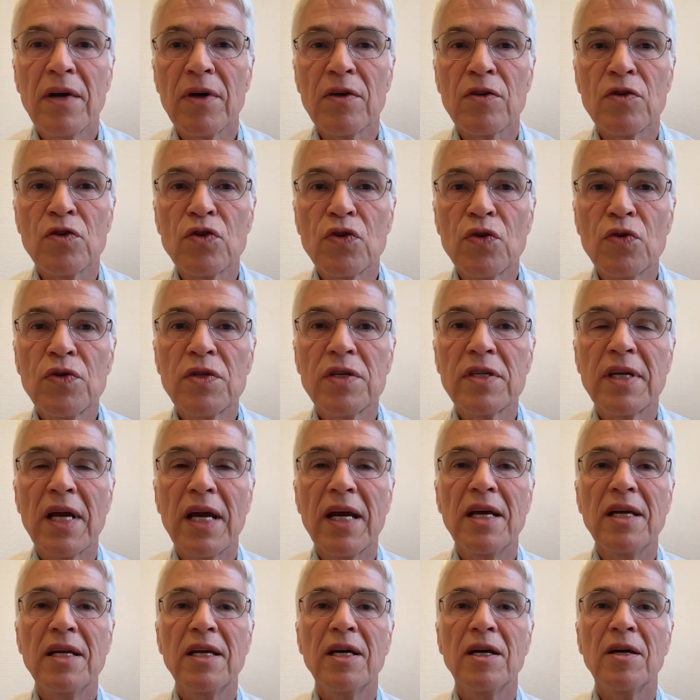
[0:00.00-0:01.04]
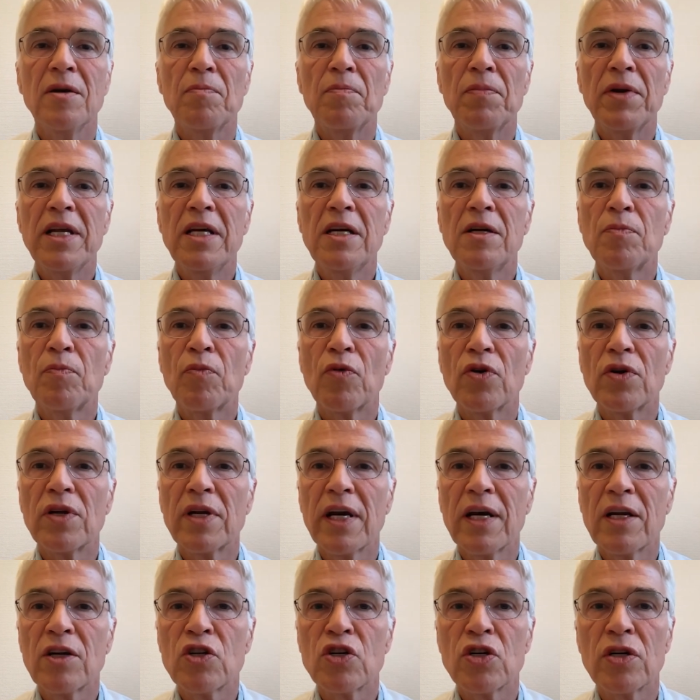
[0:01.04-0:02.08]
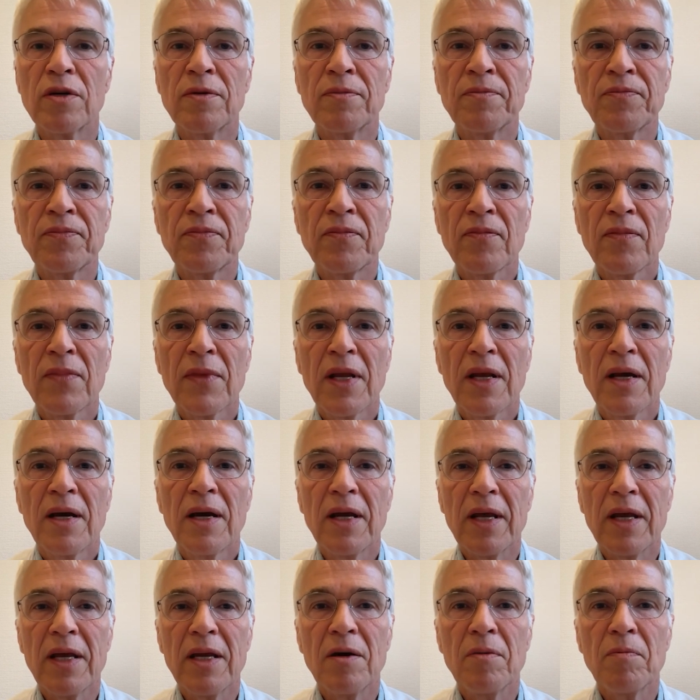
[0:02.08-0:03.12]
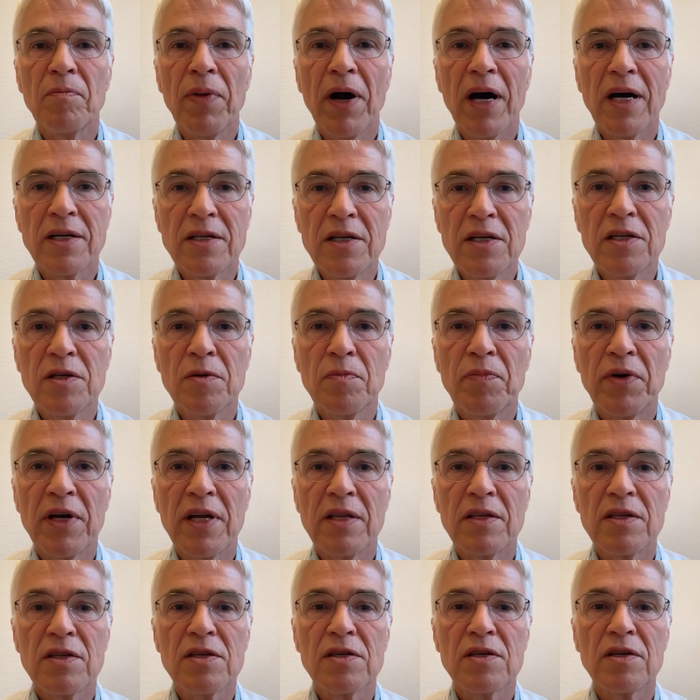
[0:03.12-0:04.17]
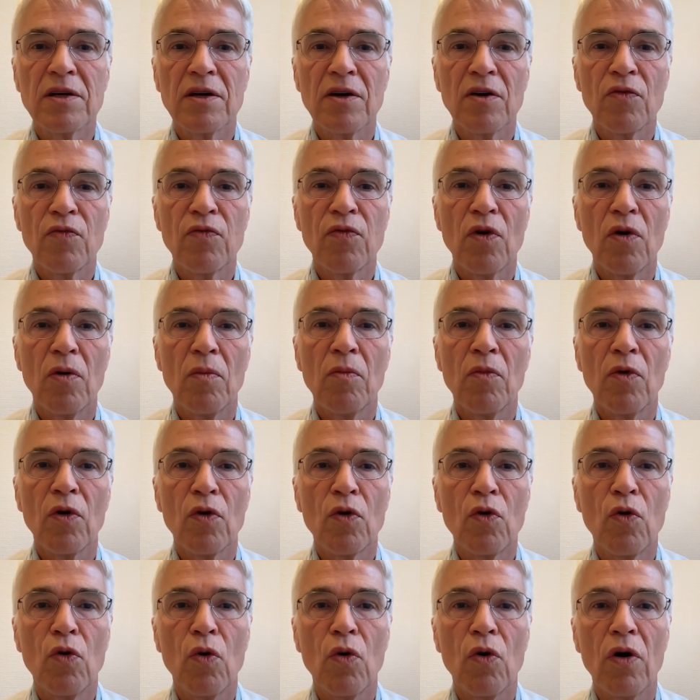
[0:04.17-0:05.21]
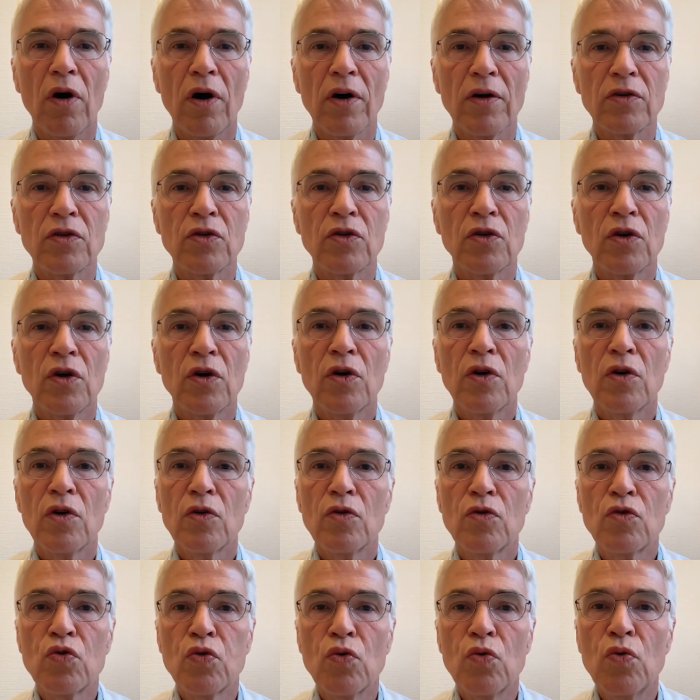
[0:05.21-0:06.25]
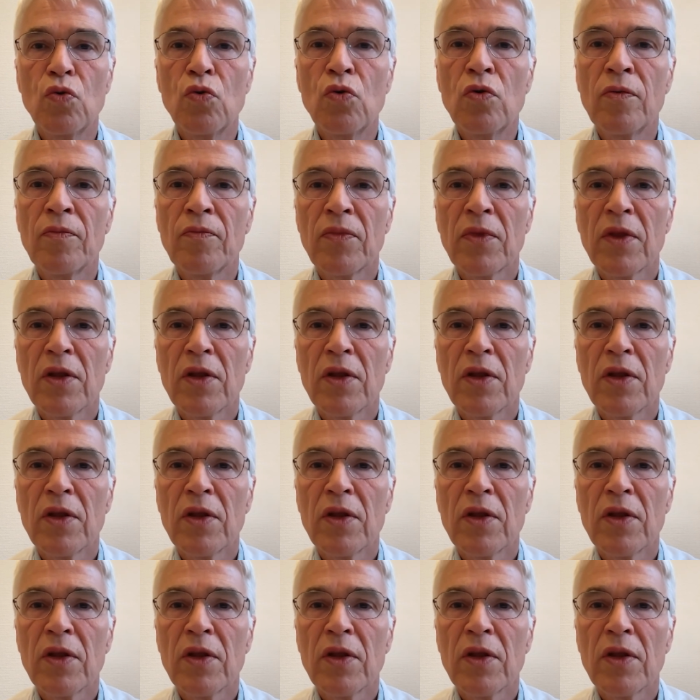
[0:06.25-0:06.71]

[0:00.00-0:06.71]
sustaining bleed protection in participants from cohort 2.